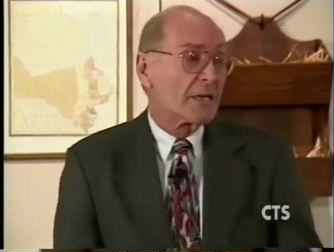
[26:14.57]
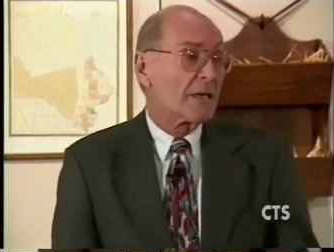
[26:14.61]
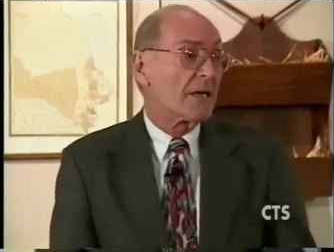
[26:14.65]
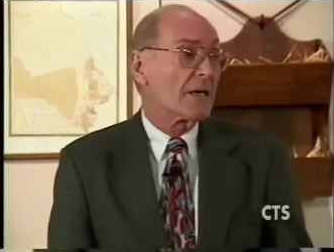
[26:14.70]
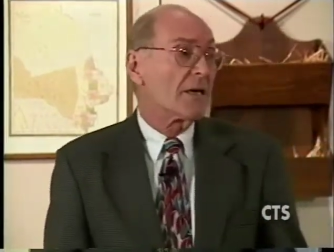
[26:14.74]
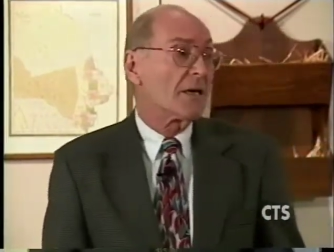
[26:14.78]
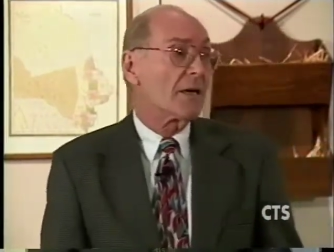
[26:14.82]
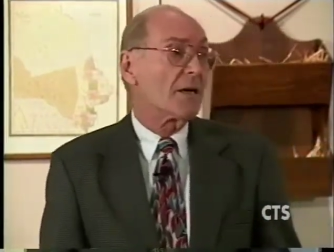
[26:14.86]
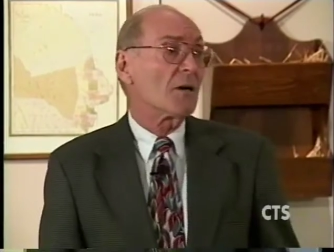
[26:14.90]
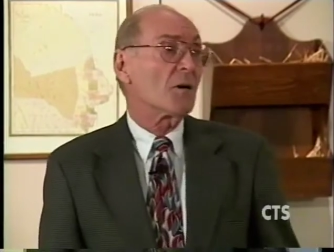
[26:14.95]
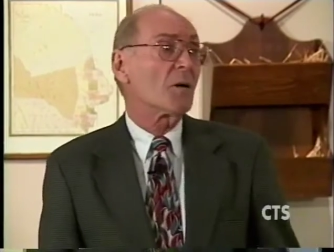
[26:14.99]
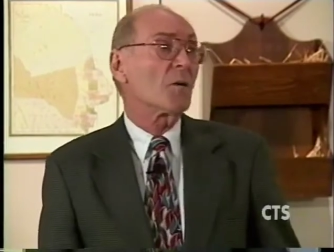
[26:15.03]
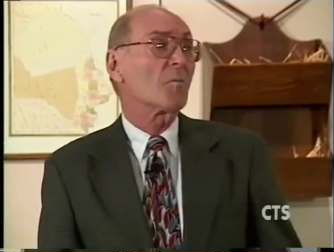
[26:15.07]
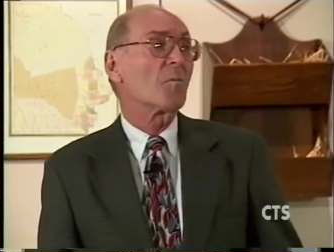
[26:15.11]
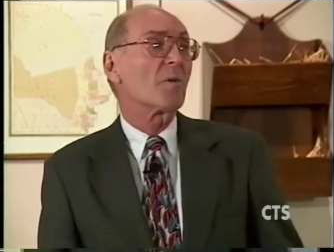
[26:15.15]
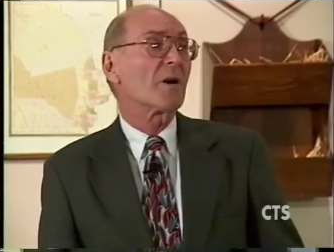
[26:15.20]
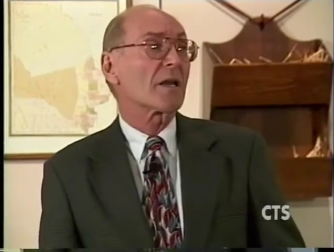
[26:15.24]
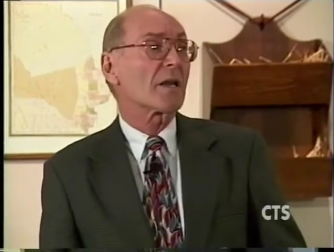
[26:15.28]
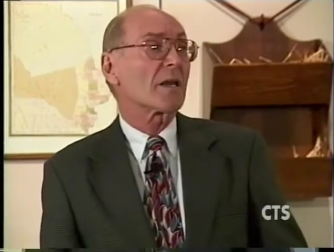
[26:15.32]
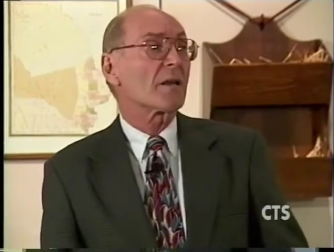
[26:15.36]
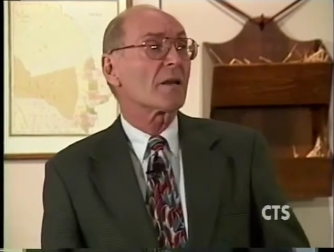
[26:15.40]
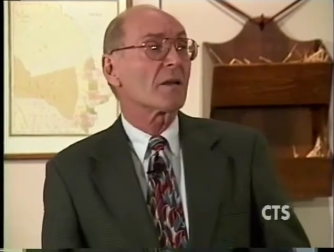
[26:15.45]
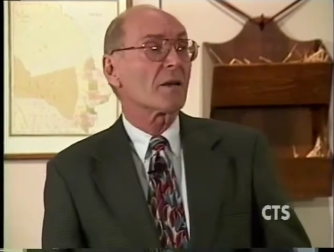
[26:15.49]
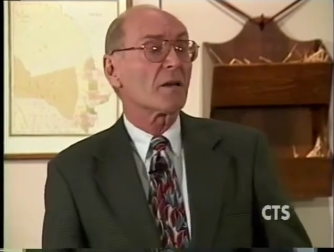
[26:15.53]
Uh,
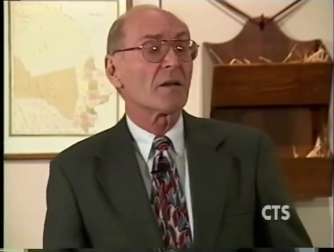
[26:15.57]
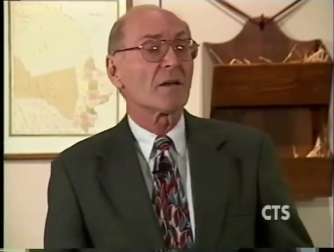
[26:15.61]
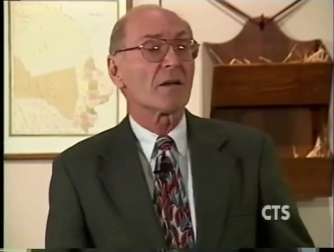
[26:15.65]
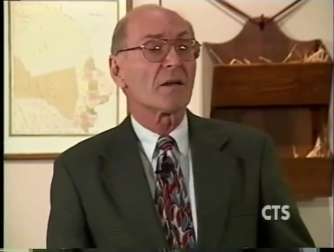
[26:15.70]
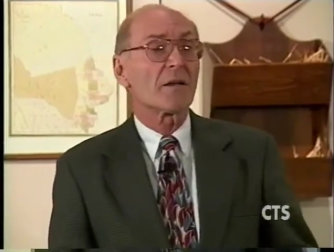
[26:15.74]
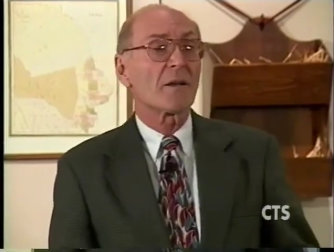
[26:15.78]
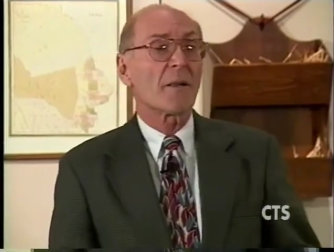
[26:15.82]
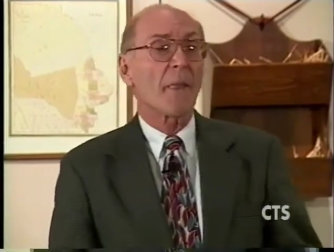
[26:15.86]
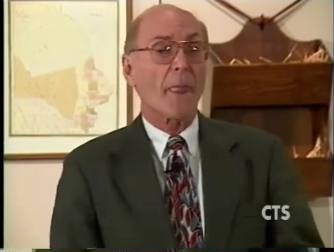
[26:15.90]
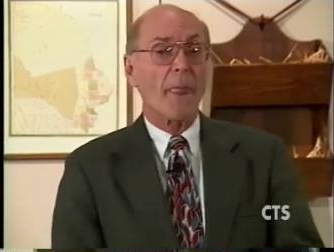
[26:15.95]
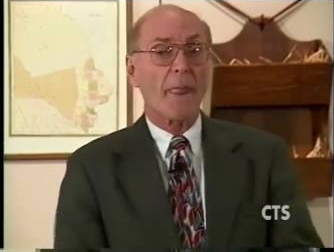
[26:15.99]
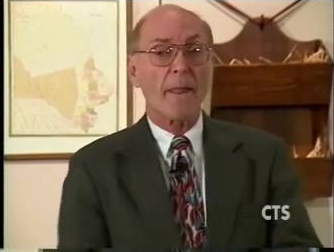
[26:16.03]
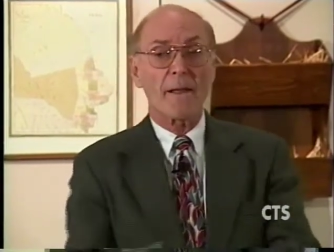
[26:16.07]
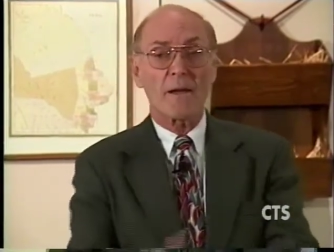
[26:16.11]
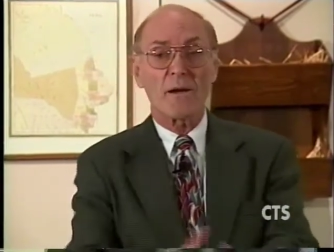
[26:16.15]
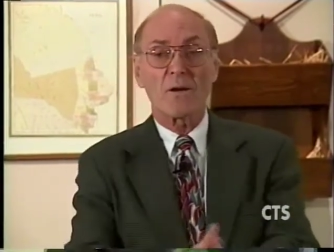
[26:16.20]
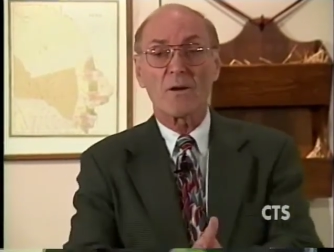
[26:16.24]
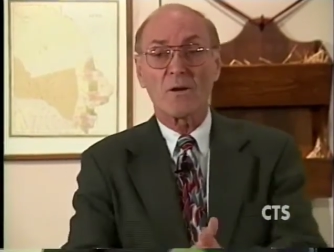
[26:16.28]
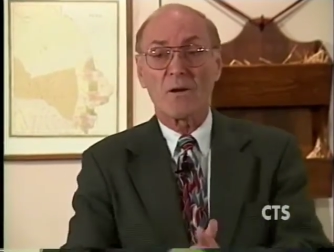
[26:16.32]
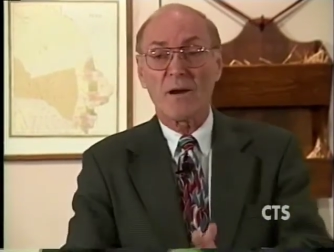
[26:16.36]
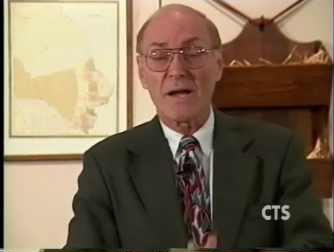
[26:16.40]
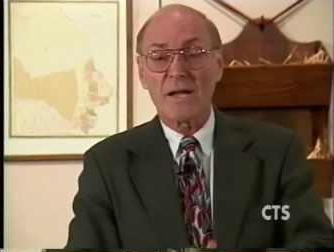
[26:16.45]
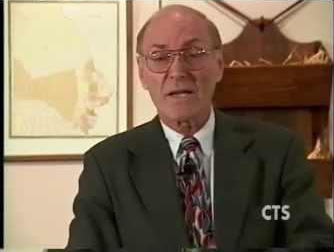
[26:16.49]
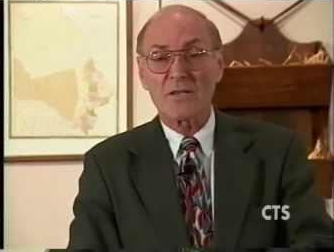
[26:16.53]
but uh,
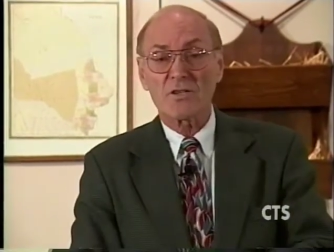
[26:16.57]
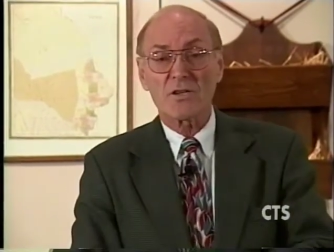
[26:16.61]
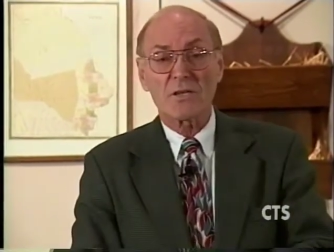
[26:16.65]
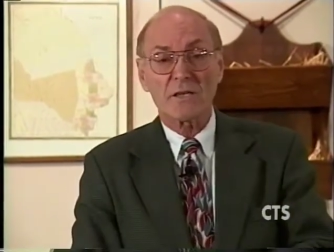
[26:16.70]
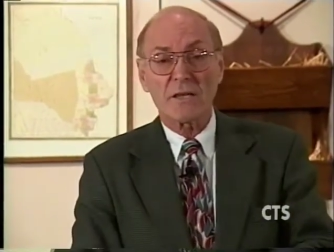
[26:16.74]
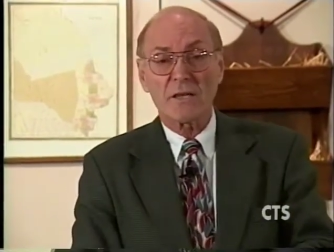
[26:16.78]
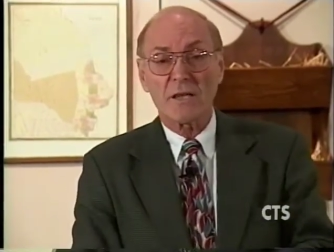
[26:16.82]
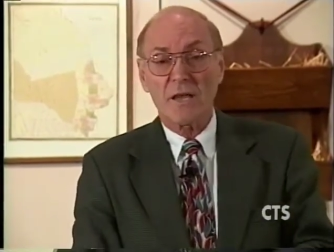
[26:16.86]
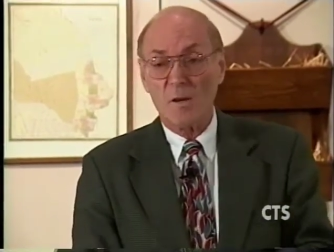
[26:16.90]
gradually